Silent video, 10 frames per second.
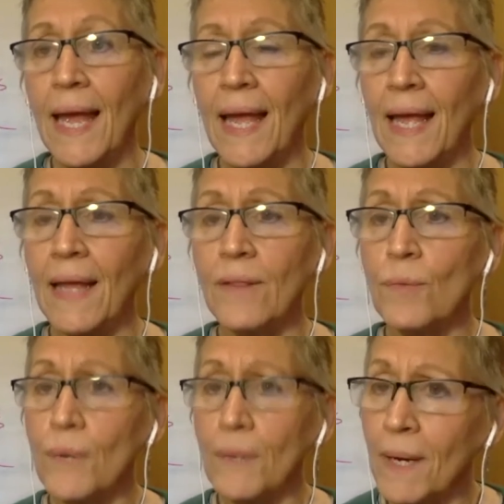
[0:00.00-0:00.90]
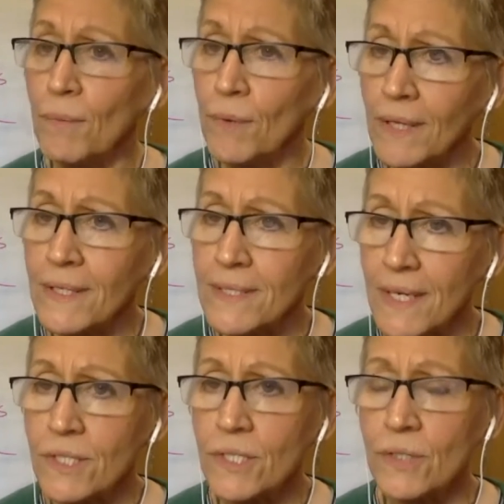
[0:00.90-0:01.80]
And my
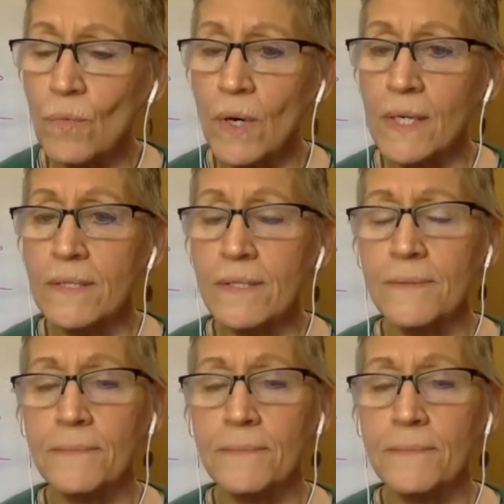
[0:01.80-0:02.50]
realization was